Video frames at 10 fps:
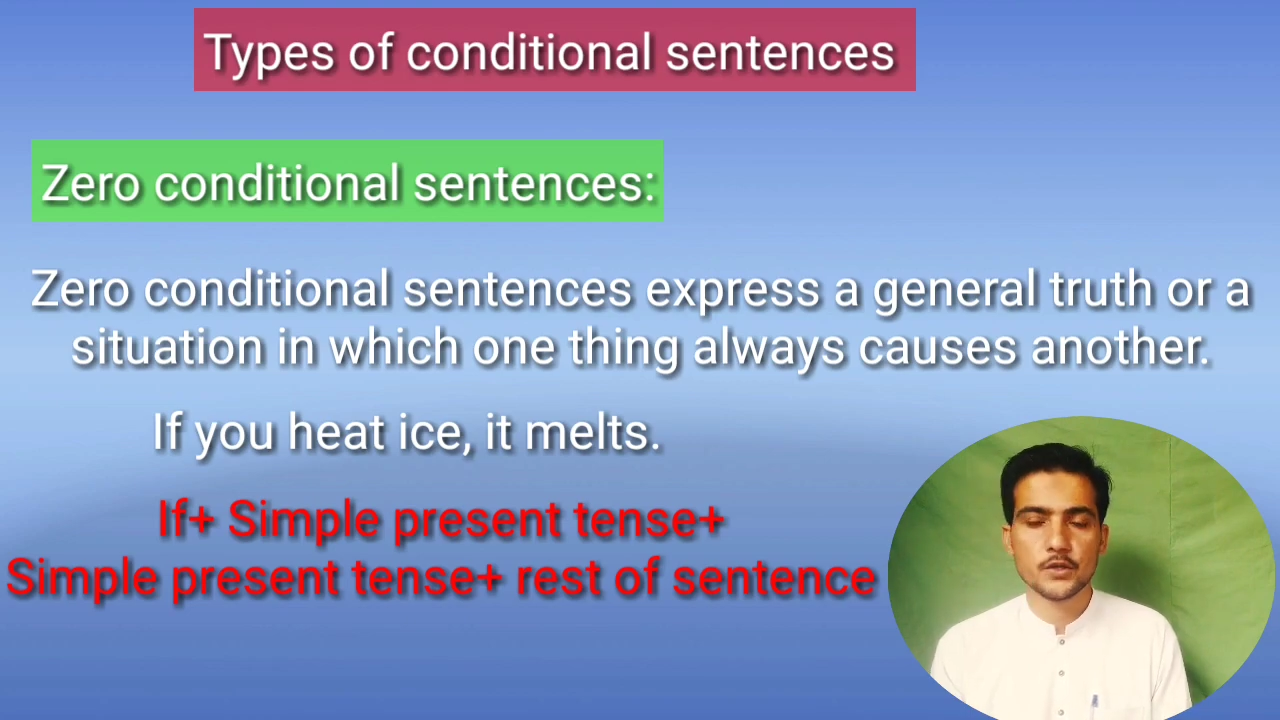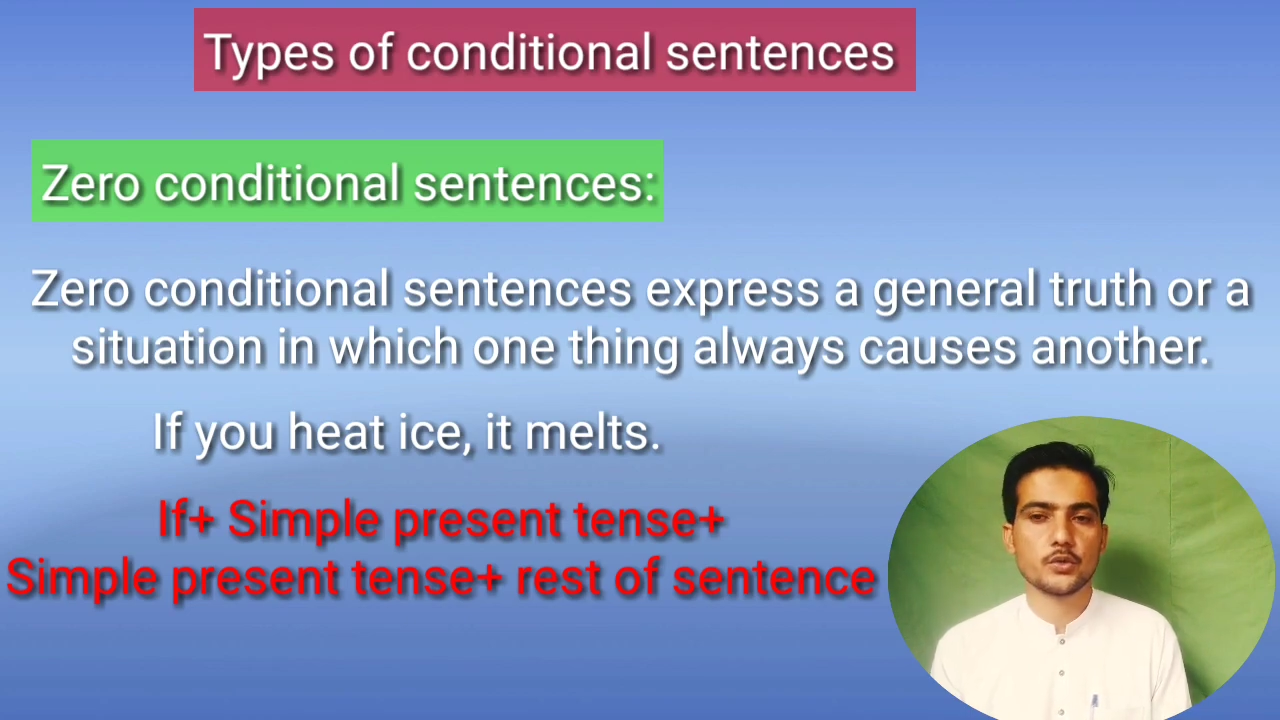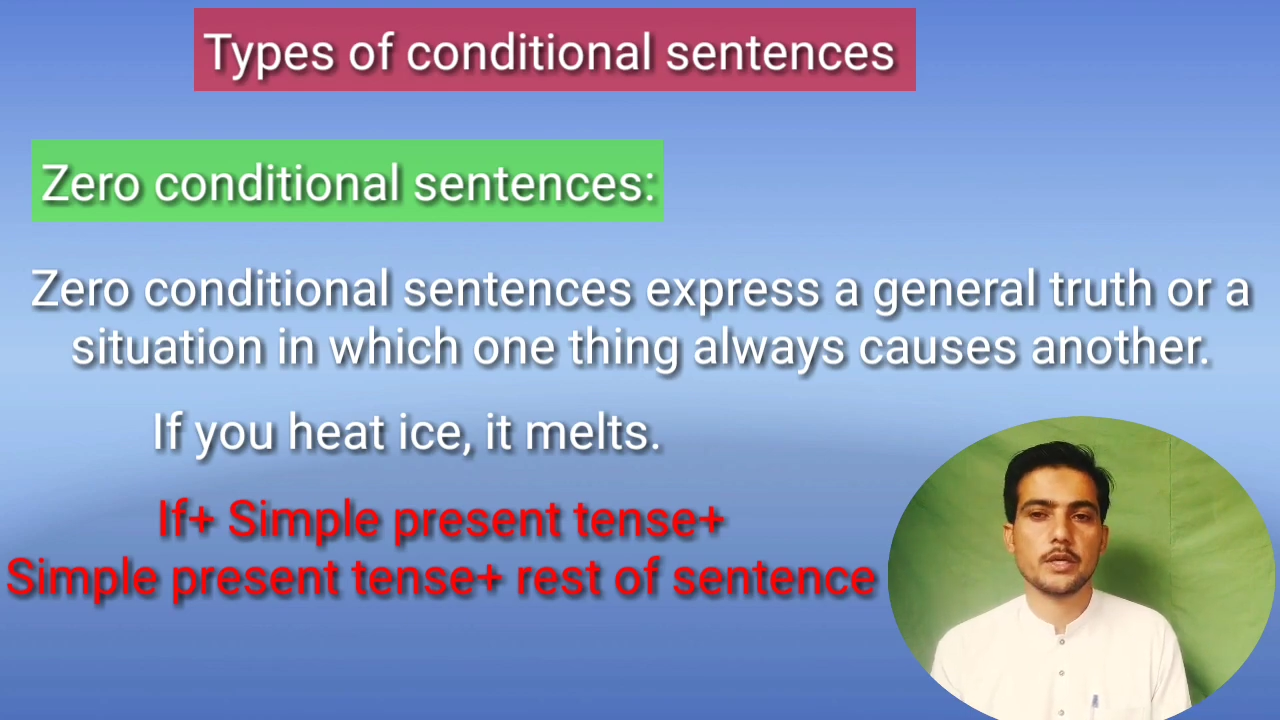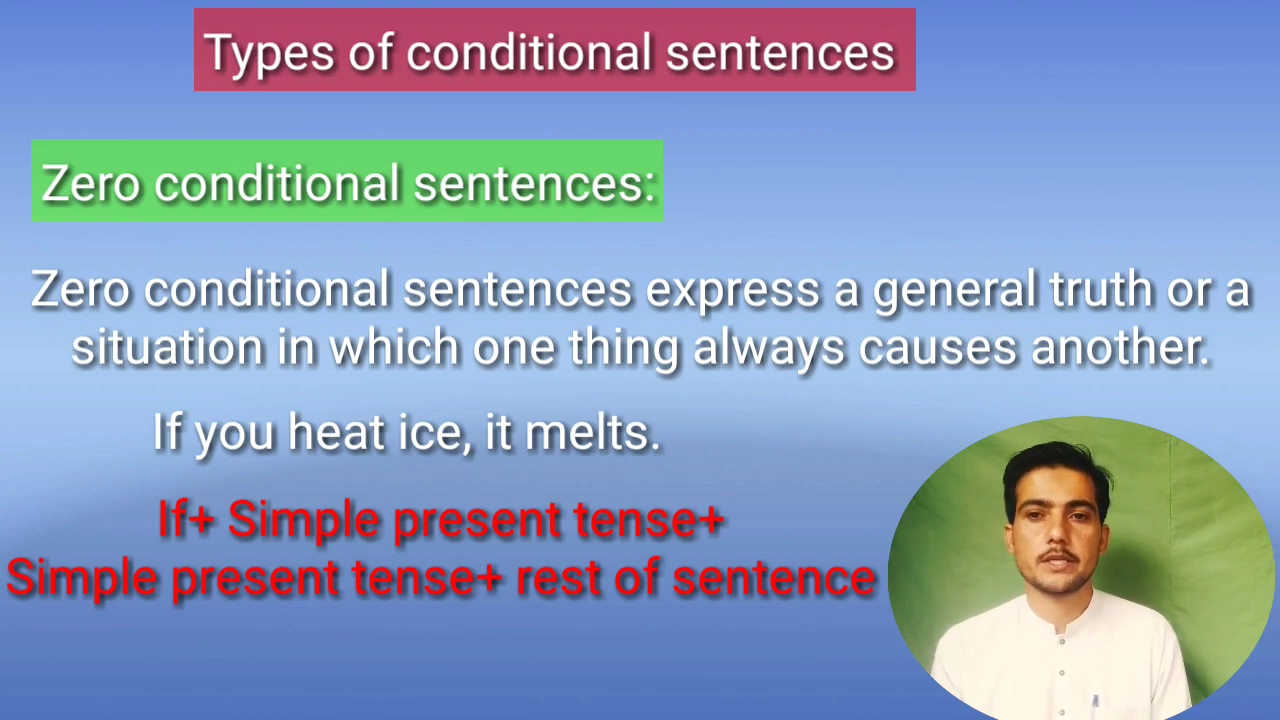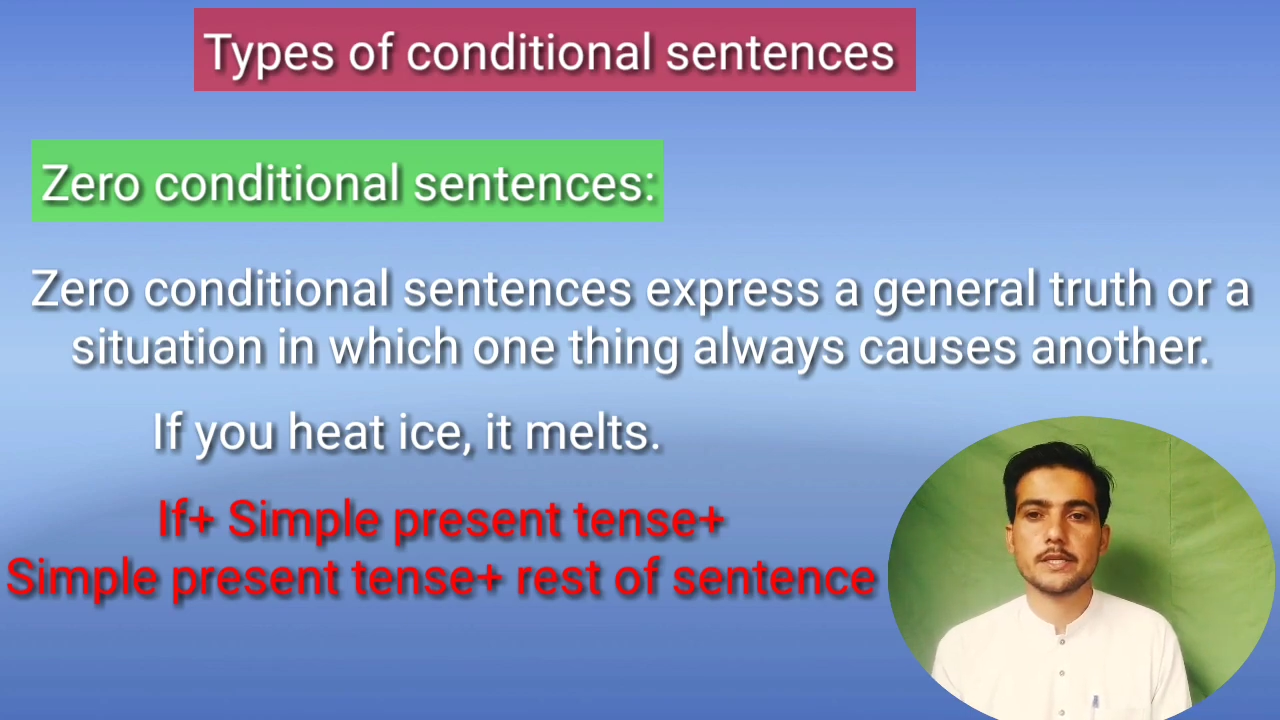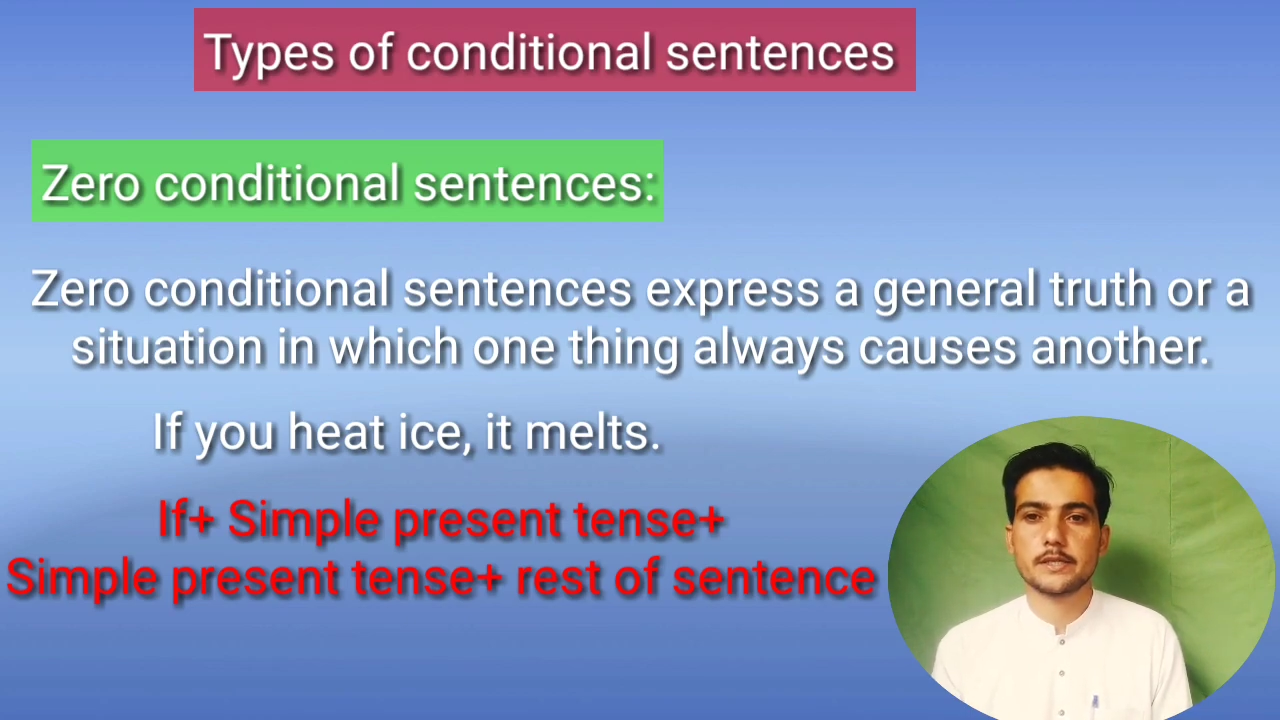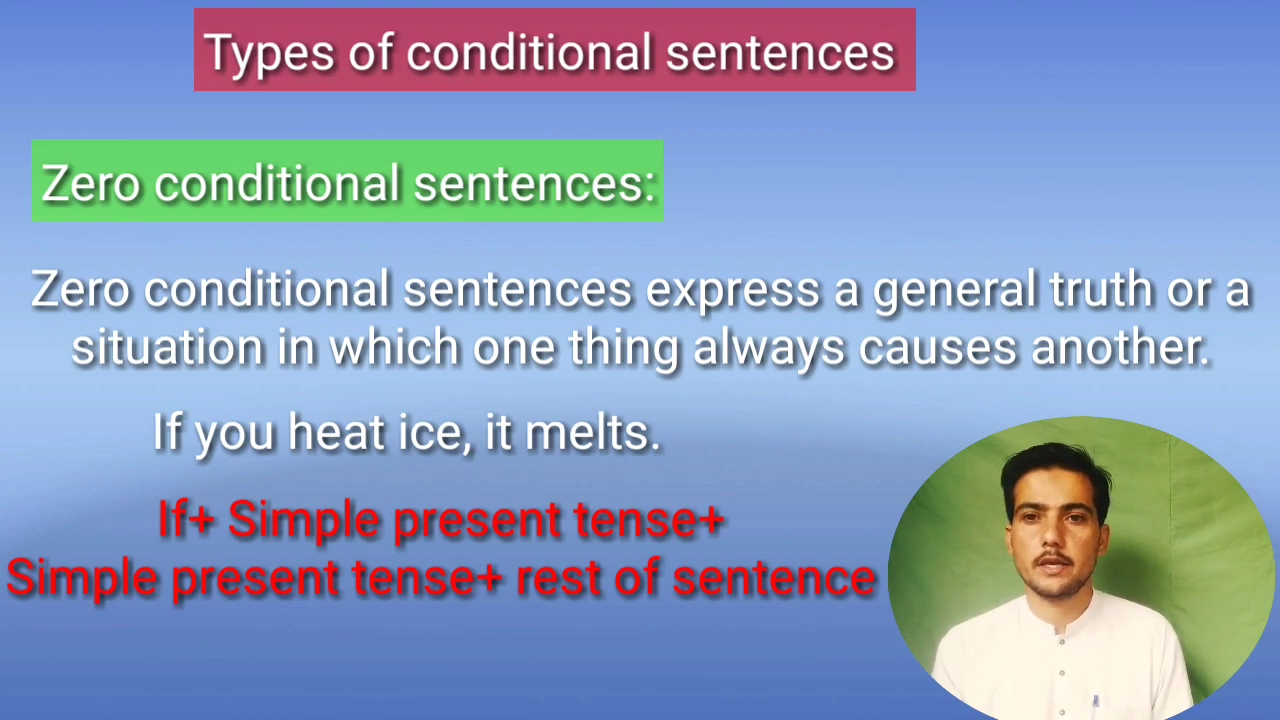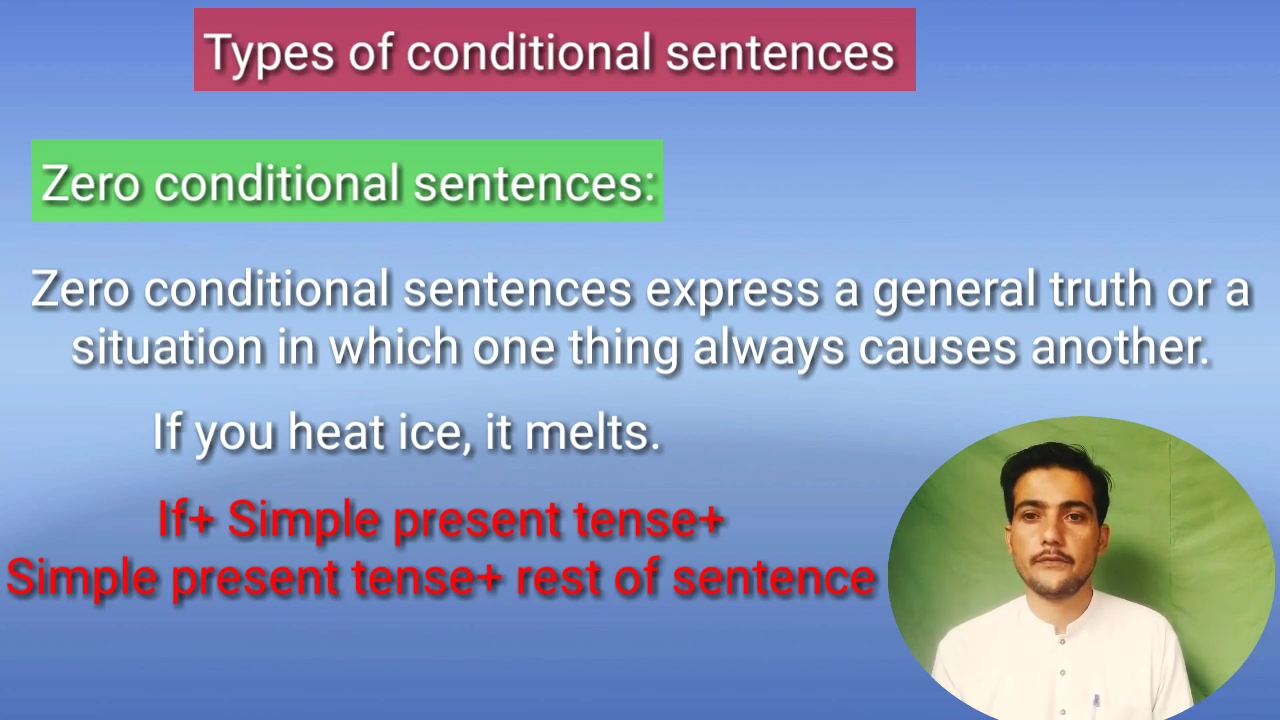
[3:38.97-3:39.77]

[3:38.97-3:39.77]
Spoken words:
so it is